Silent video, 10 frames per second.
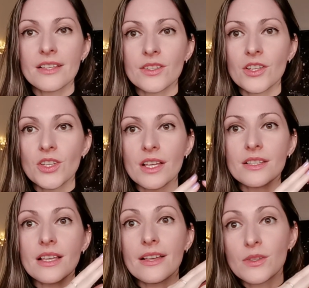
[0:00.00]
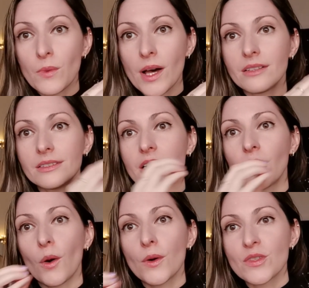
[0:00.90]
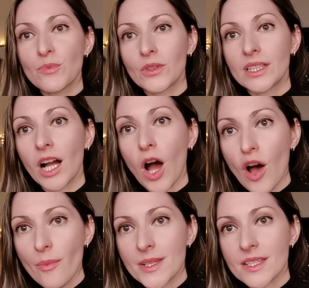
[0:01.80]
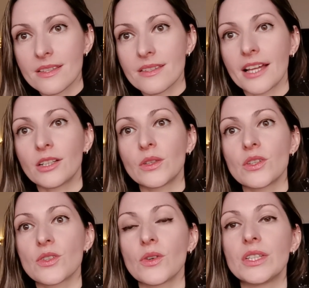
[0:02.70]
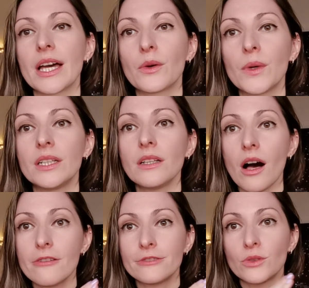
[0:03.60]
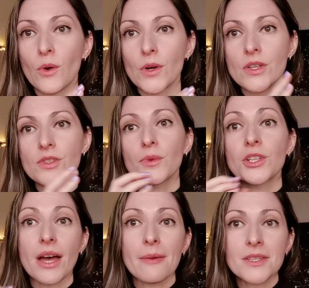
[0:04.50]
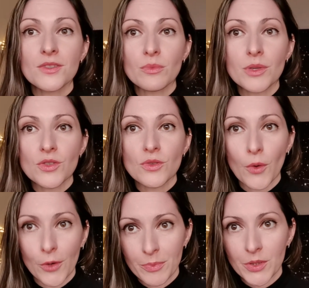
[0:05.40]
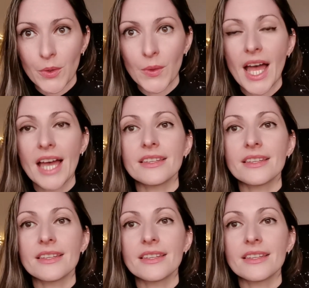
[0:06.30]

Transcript: such as well the corresponding opposite sign on the zodiac wheel of Taurus, which happens to be Scorpio.